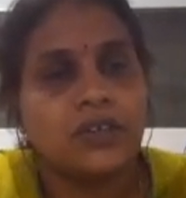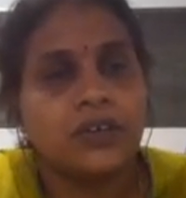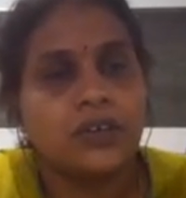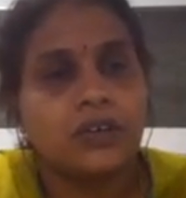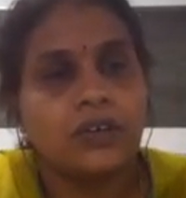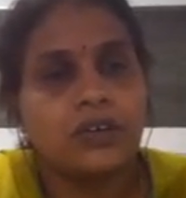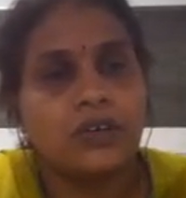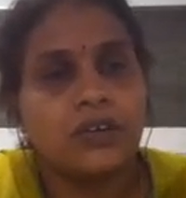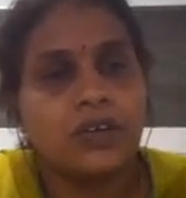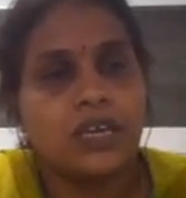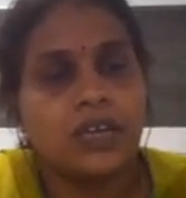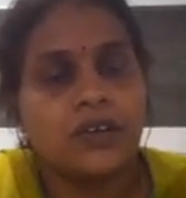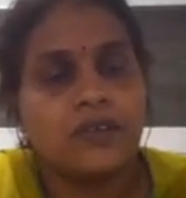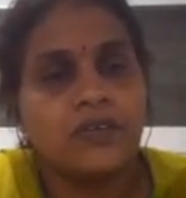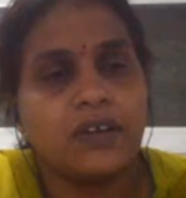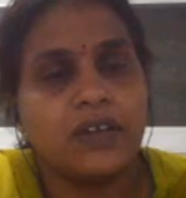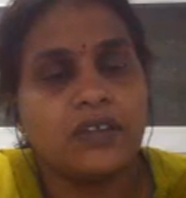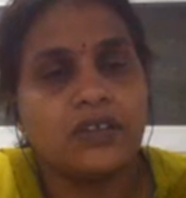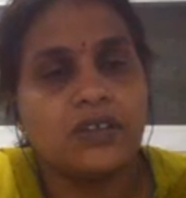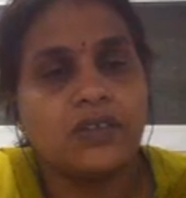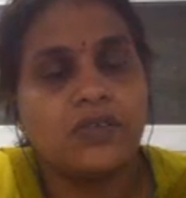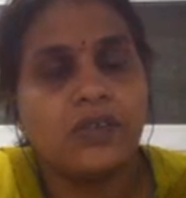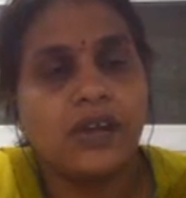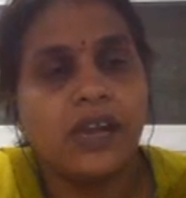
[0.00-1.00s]
Okay,
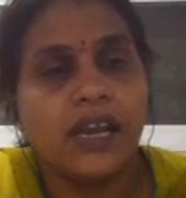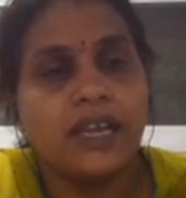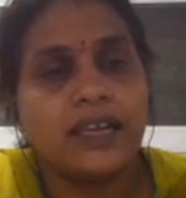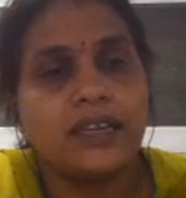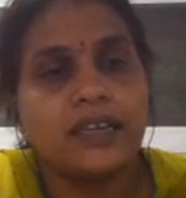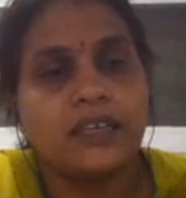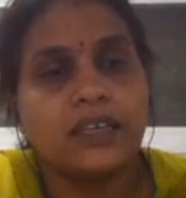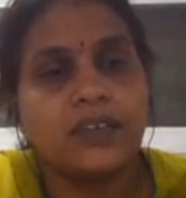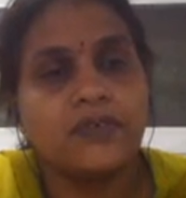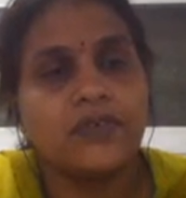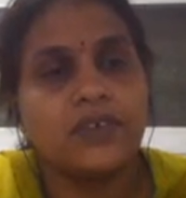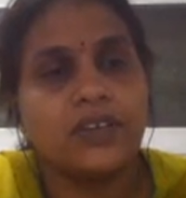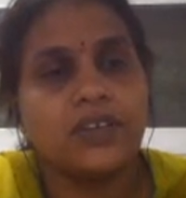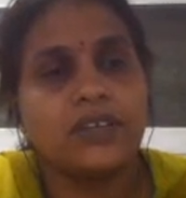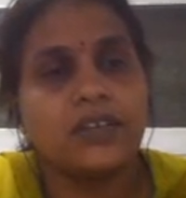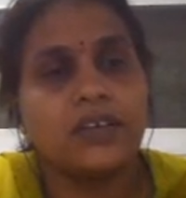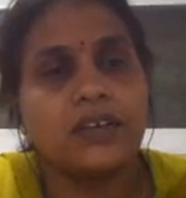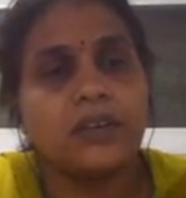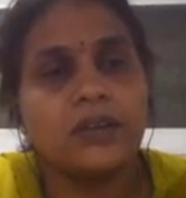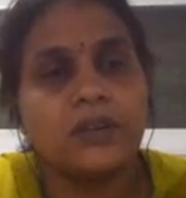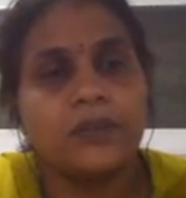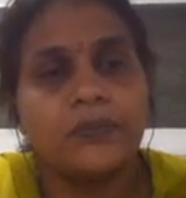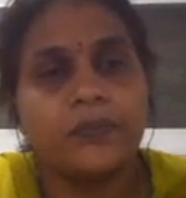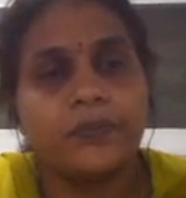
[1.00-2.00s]
first you identify the
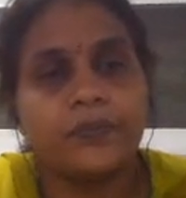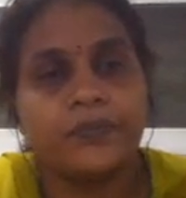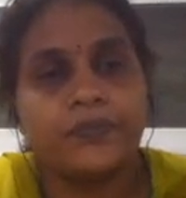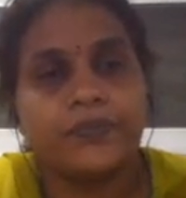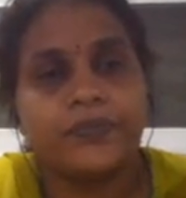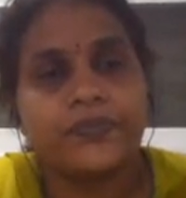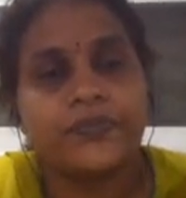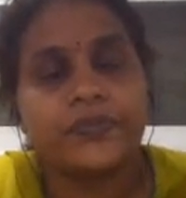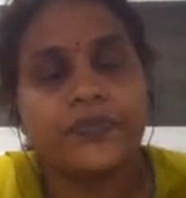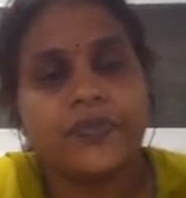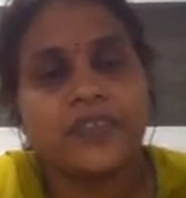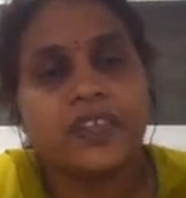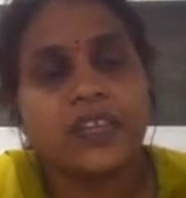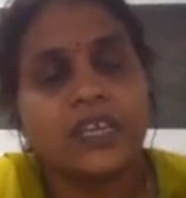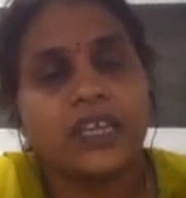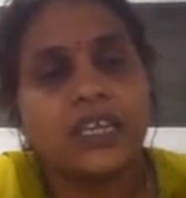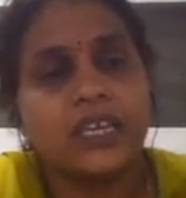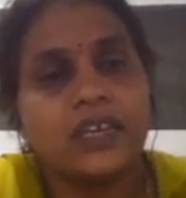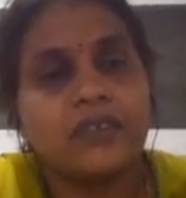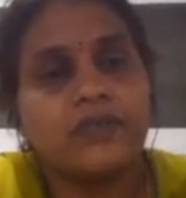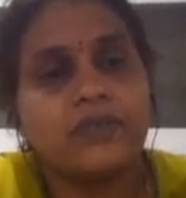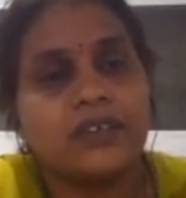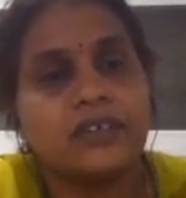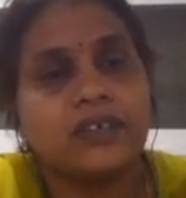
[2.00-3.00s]

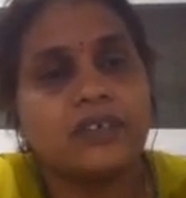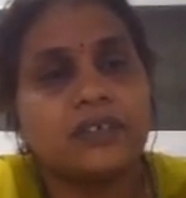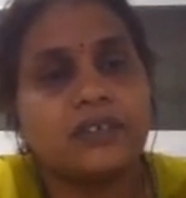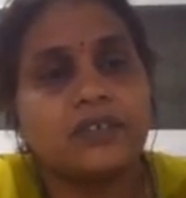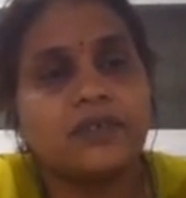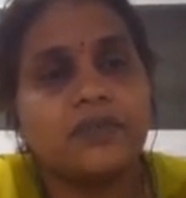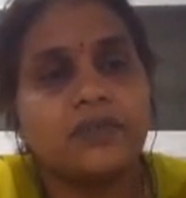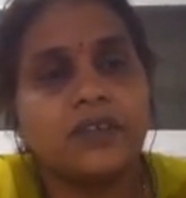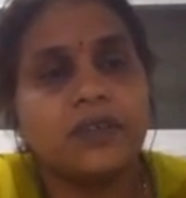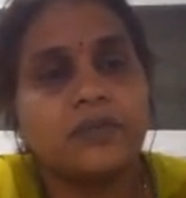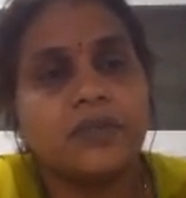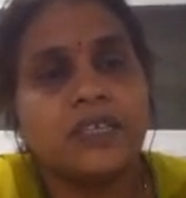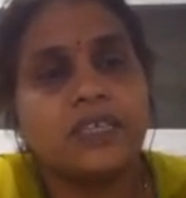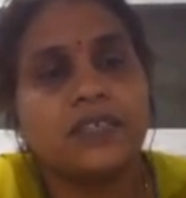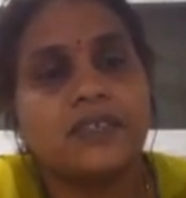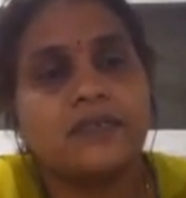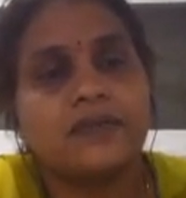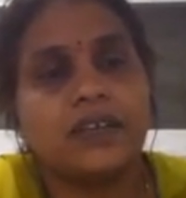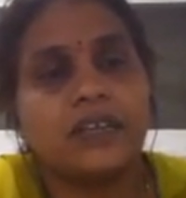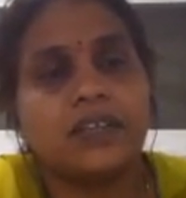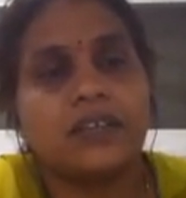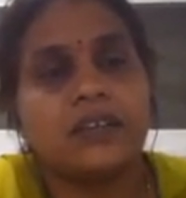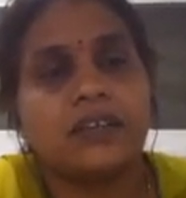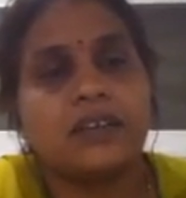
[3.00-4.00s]
keywords from this
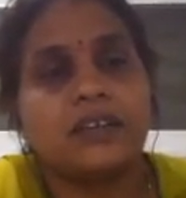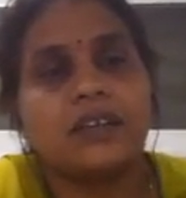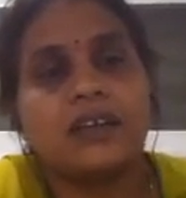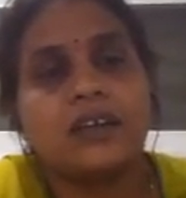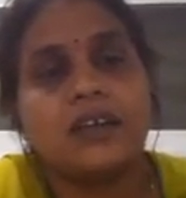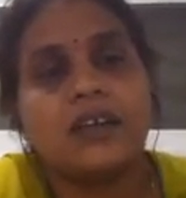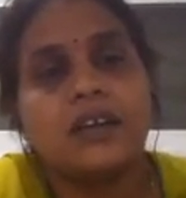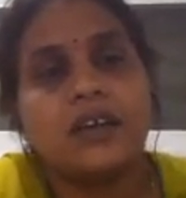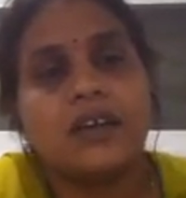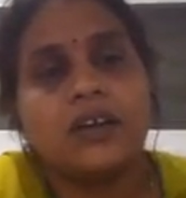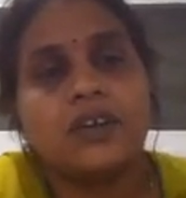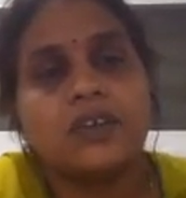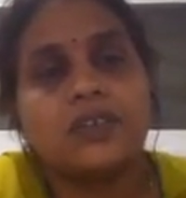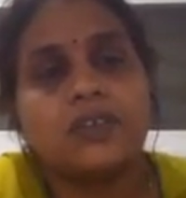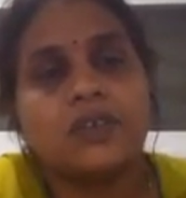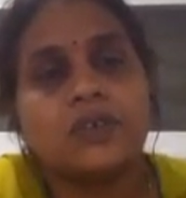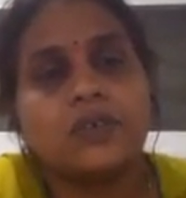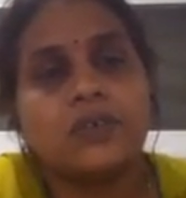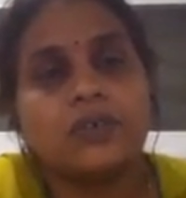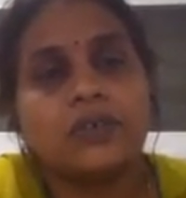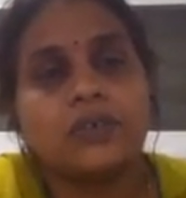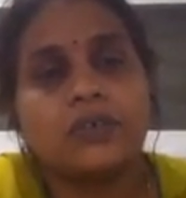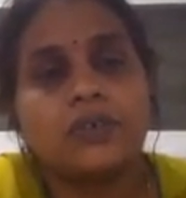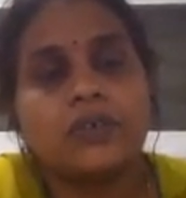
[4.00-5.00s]
one.
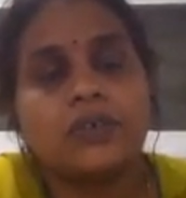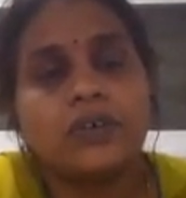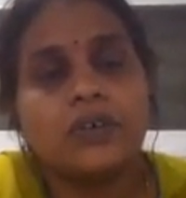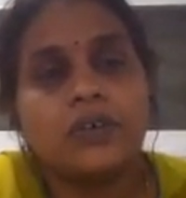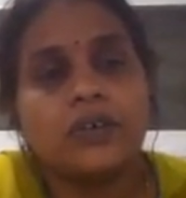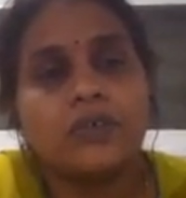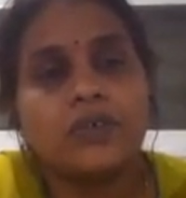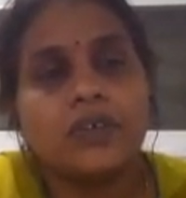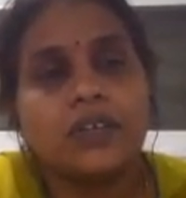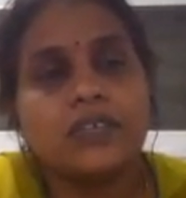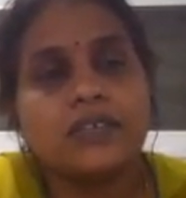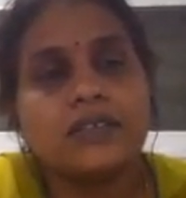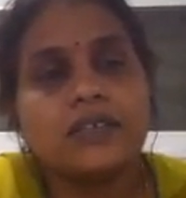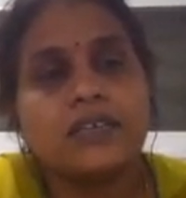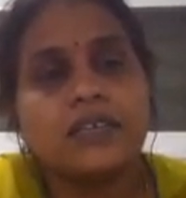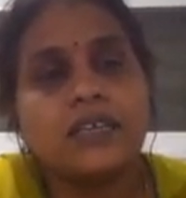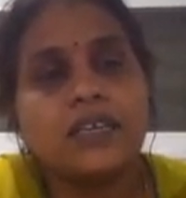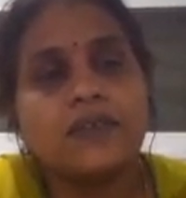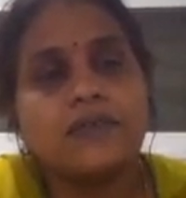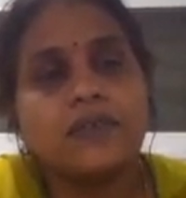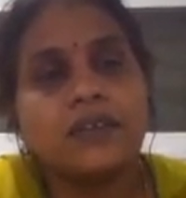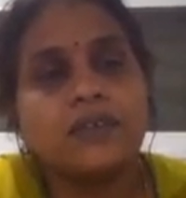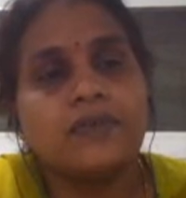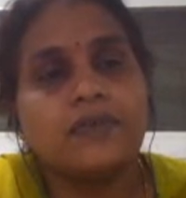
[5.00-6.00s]
So what is the
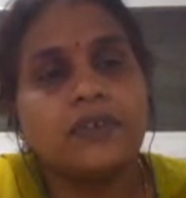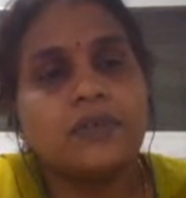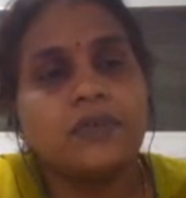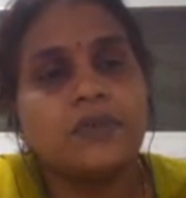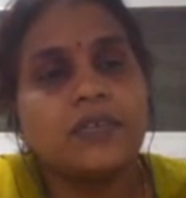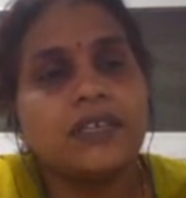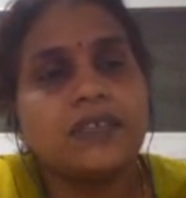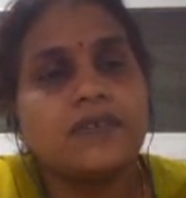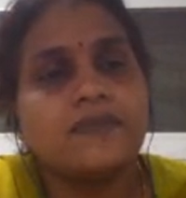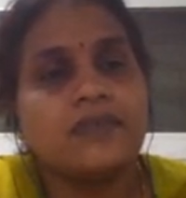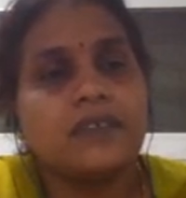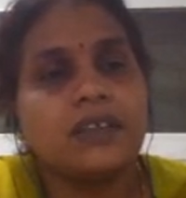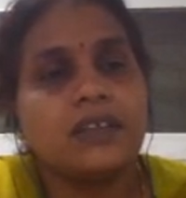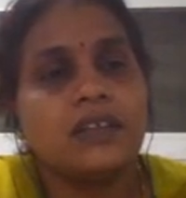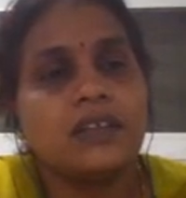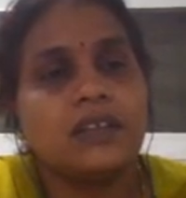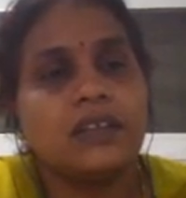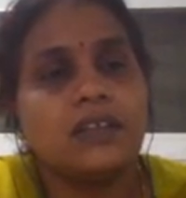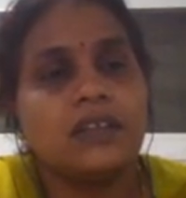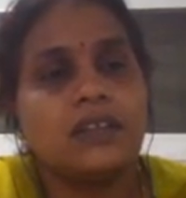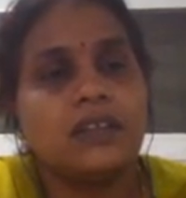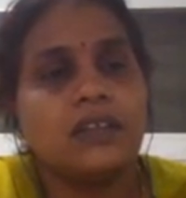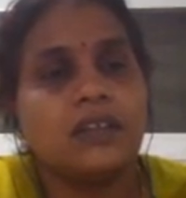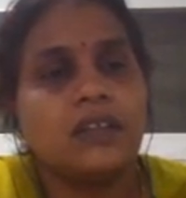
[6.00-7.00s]
keyword from this
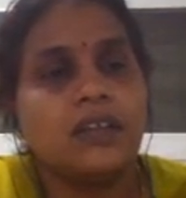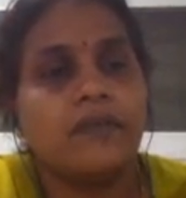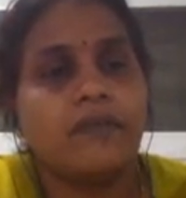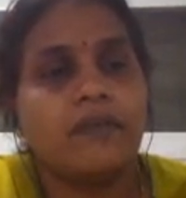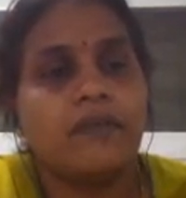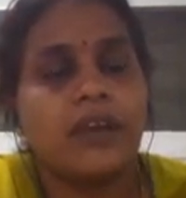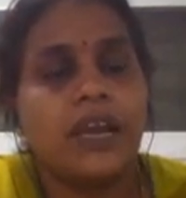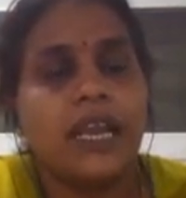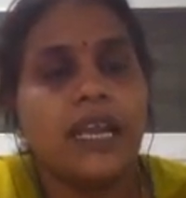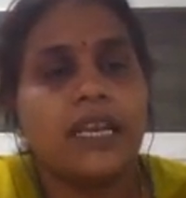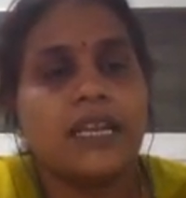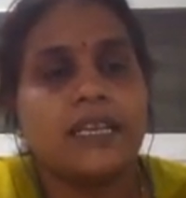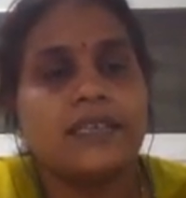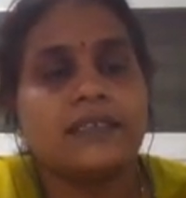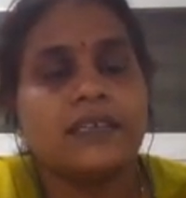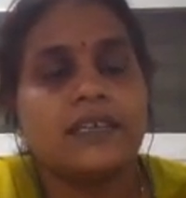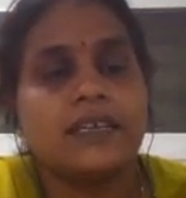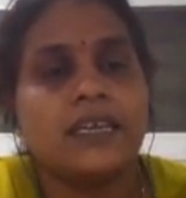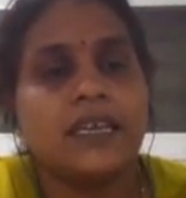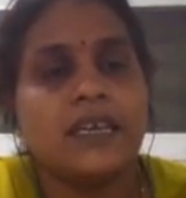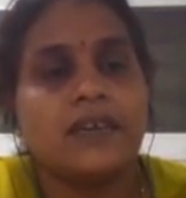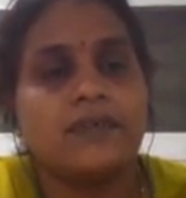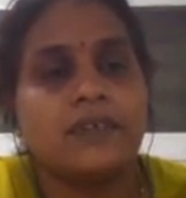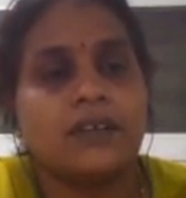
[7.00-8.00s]
one? Void is a
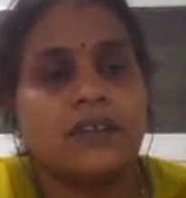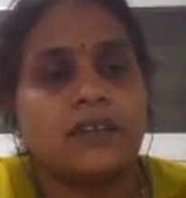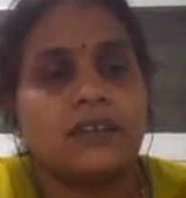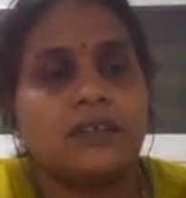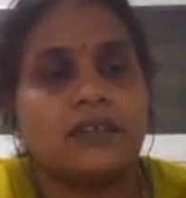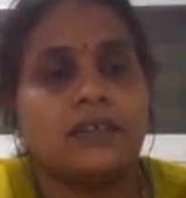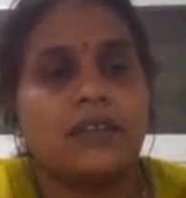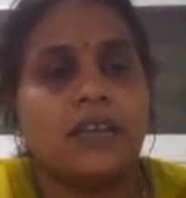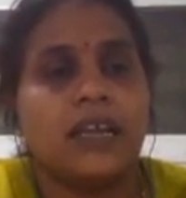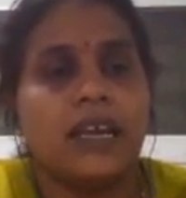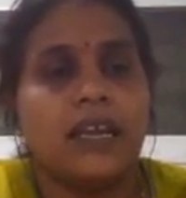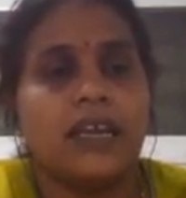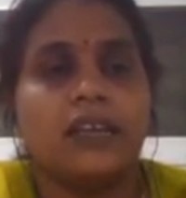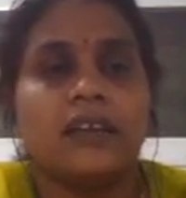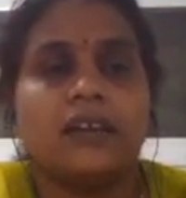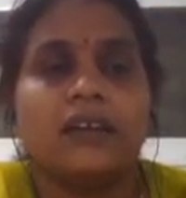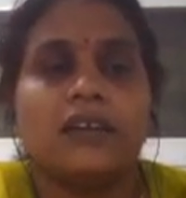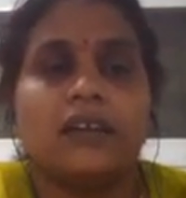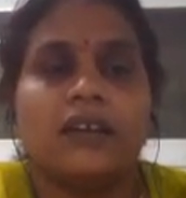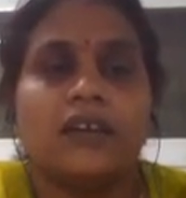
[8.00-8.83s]
keyword, right?